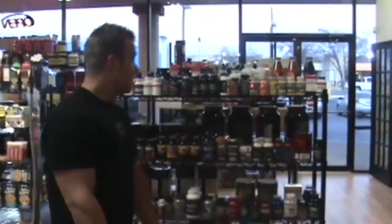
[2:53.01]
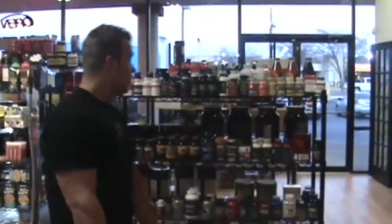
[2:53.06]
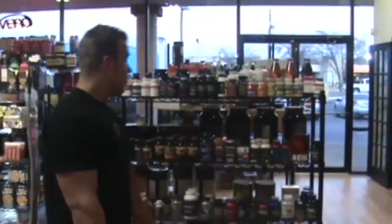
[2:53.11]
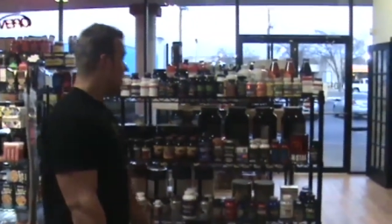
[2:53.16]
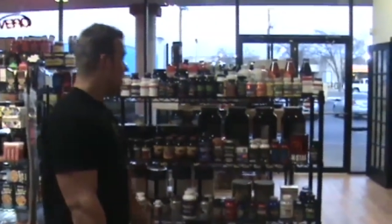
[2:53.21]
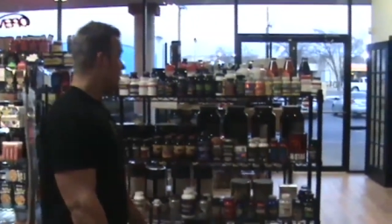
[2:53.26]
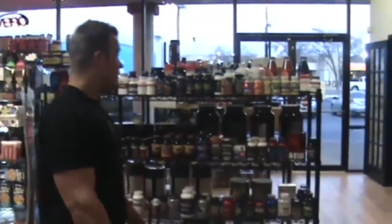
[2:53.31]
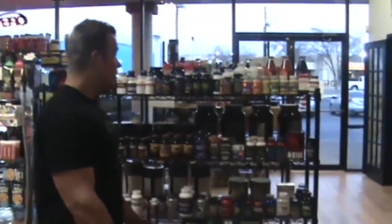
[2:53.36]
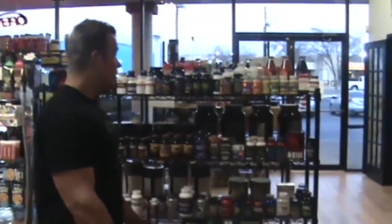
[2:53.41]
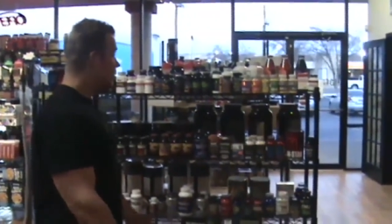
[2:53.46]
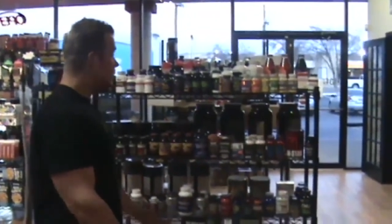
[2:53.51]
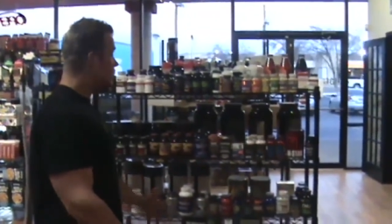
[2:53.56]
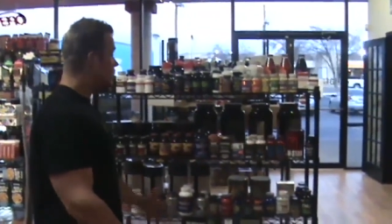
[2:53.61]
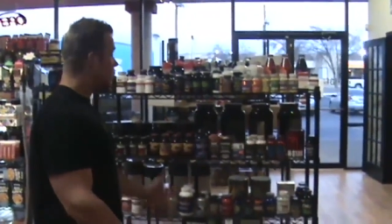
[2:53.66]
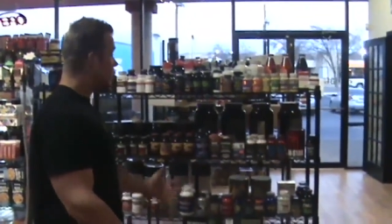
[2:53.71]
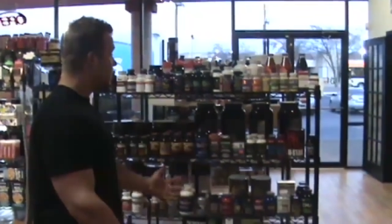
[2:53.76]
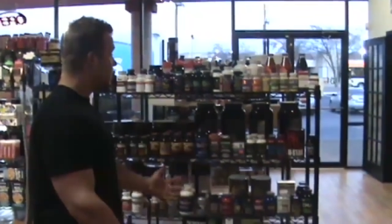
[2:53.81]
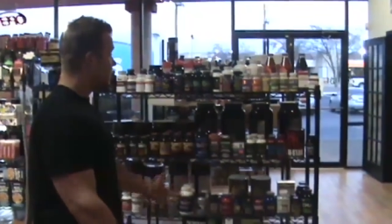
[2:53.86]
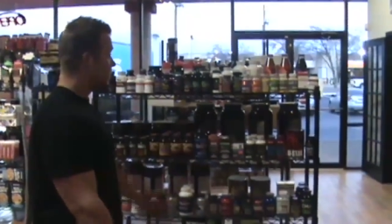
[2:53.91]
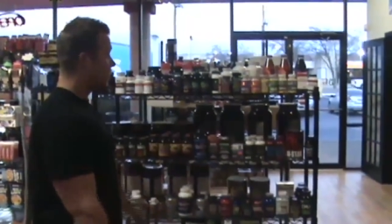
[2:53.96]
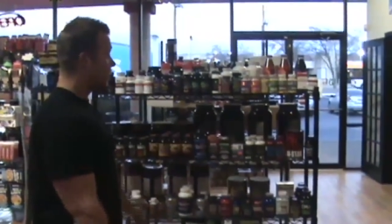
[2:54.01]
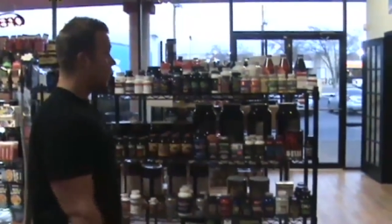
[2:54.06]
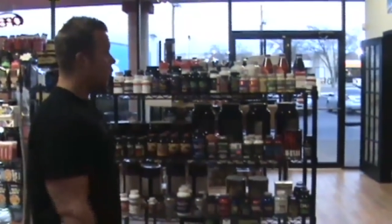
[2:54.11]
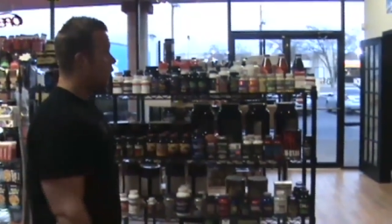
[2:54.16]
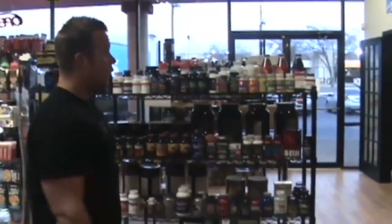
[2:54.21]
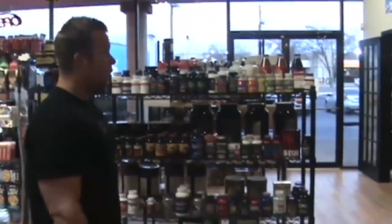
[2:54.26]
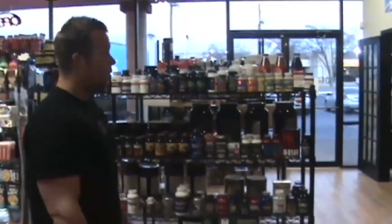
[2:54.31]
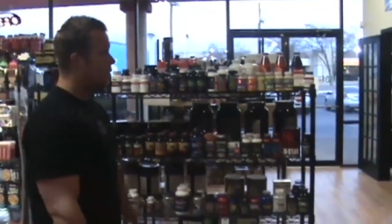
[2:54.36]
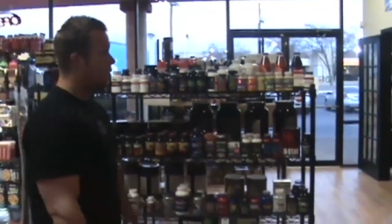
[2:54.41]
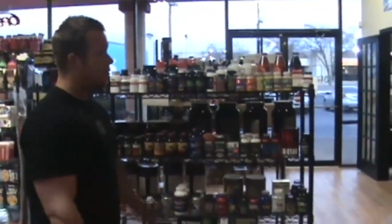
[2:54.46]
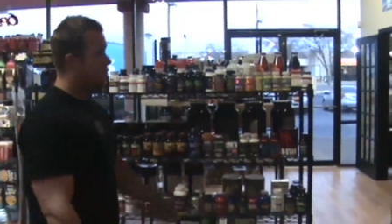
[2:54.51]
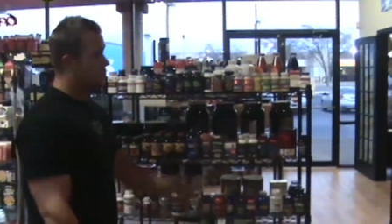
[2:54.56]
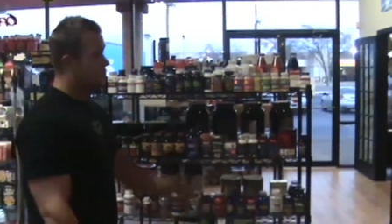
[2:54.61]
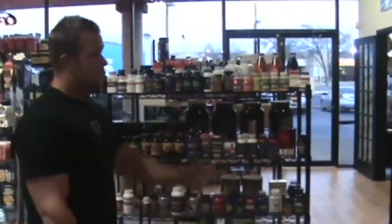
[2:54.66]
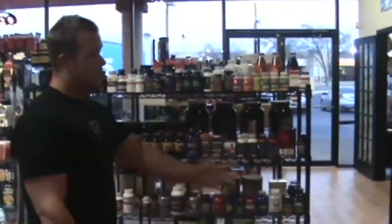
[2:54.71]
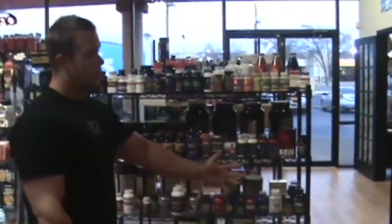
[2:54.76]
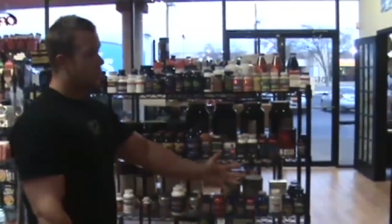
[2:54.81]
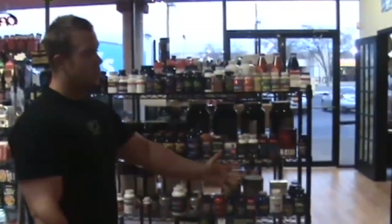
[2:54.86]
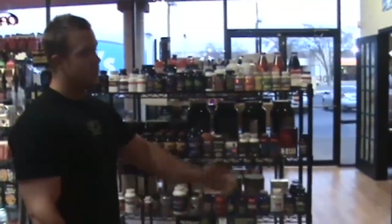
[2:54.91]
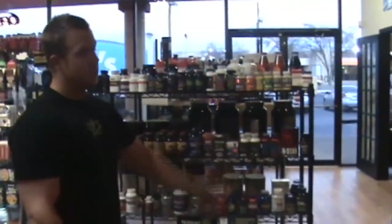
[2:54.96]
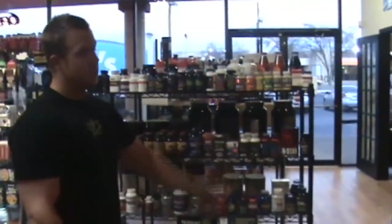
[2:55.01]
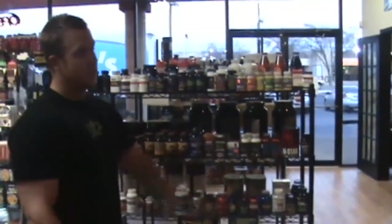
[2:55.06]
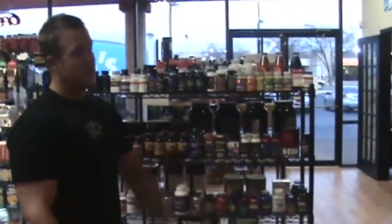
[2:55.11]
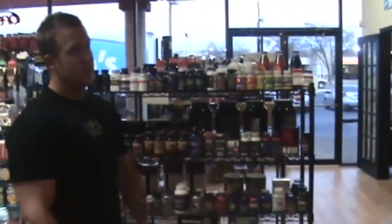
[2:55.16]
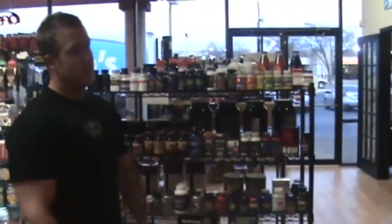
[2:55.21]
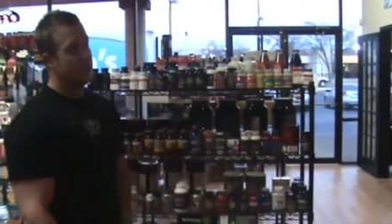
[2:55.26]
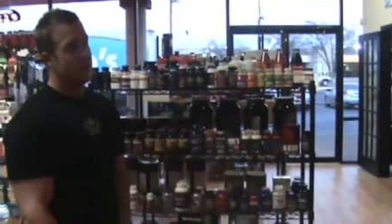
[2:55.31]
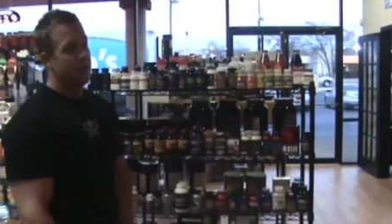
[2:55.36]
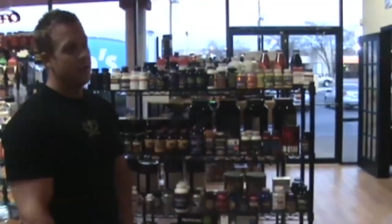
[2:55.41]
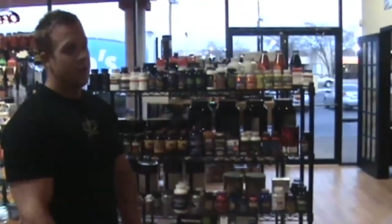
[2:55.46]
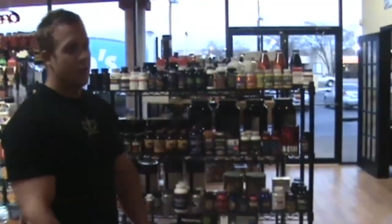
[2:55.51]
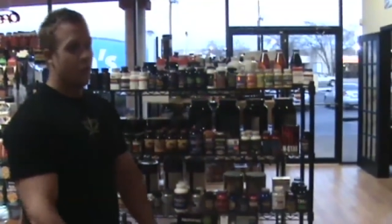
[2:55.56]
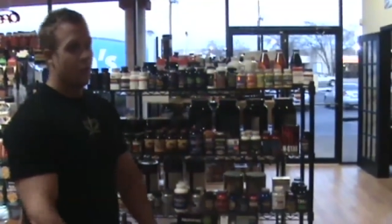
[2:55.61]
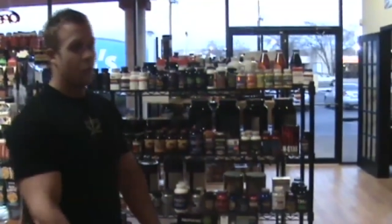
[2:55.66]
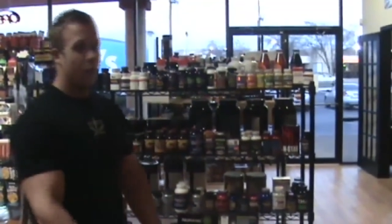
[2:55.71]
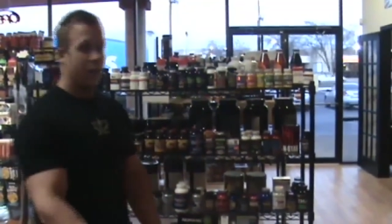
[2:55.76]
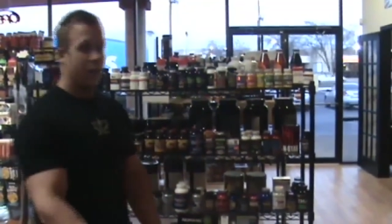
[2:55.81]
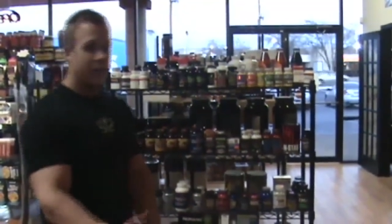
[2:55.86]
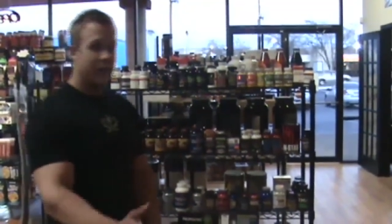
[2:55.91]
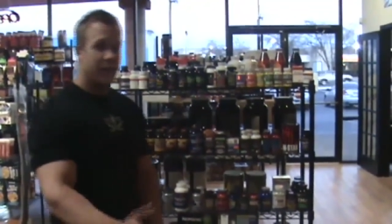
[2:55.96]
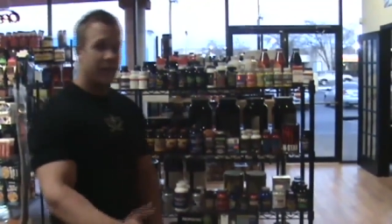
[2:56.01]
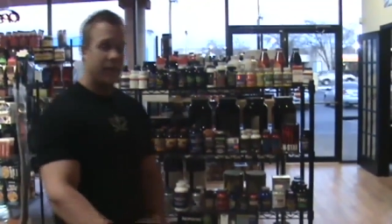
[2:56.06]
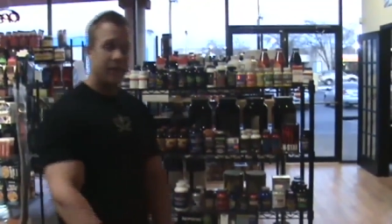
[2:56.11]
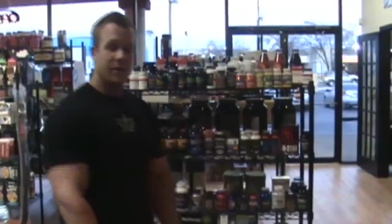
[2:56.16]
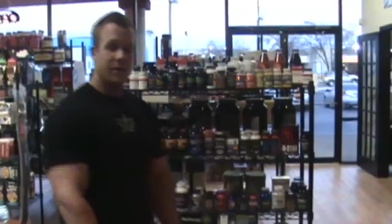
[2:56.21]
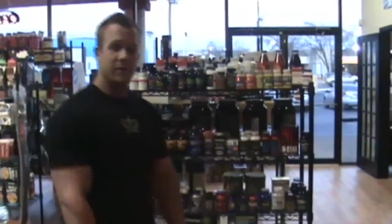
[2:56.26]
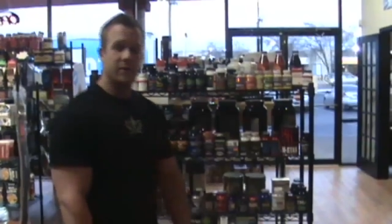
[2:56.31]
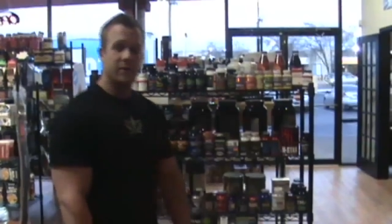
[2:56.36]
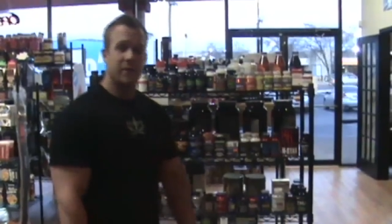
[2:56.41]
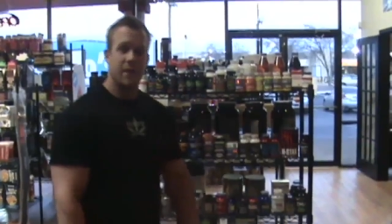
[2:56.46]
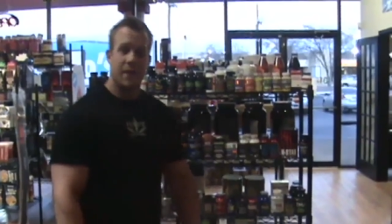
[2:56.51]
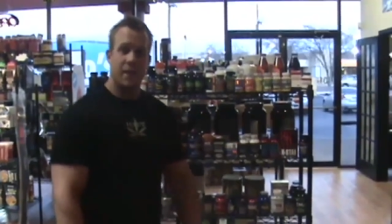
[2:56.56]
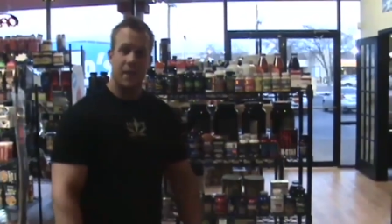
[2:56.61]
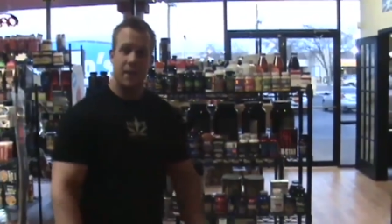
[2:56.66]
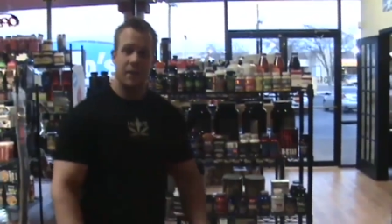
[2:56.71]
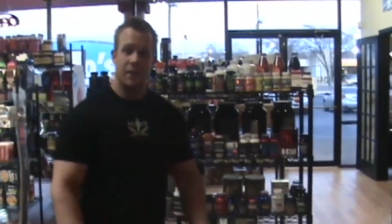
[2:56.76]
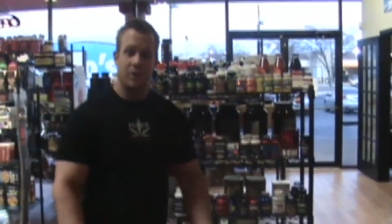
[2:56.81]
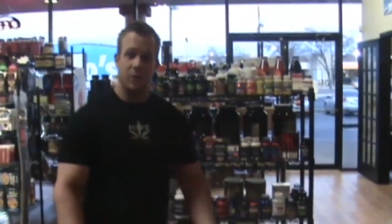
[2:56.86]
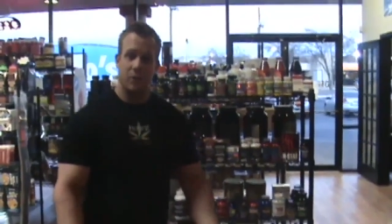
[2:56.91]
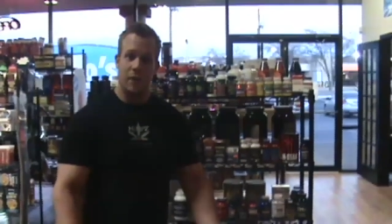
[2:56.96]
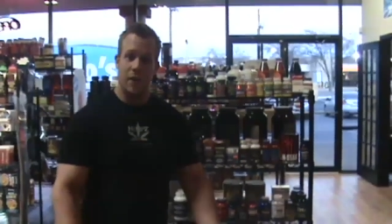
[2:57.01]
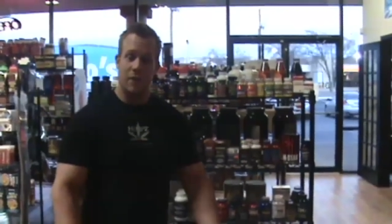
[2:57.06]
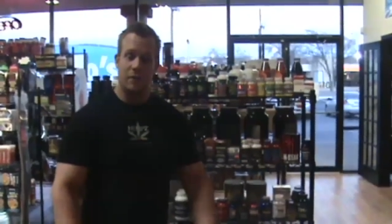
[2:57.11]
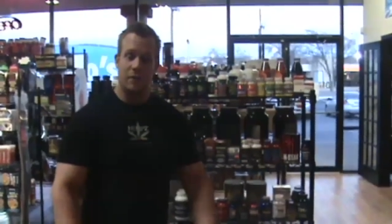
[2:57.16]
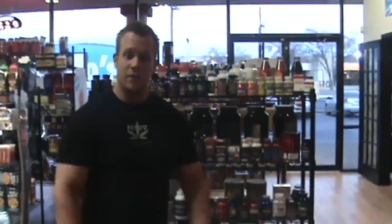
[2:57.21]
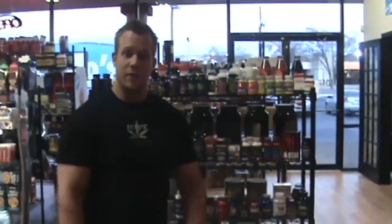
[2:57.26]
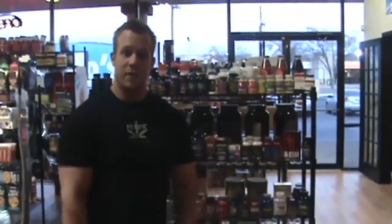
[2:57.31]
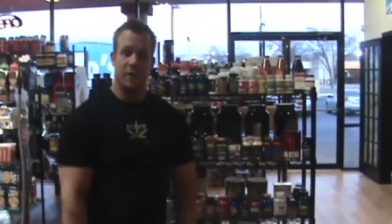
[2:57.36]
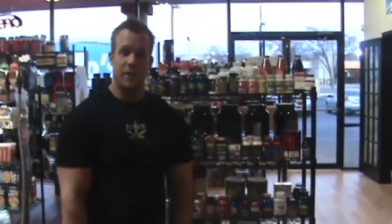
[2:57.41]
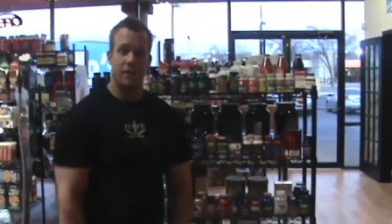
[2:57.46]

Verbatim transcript: We have a huge selection of hormones, protein, weight gainers, anything you would ever need.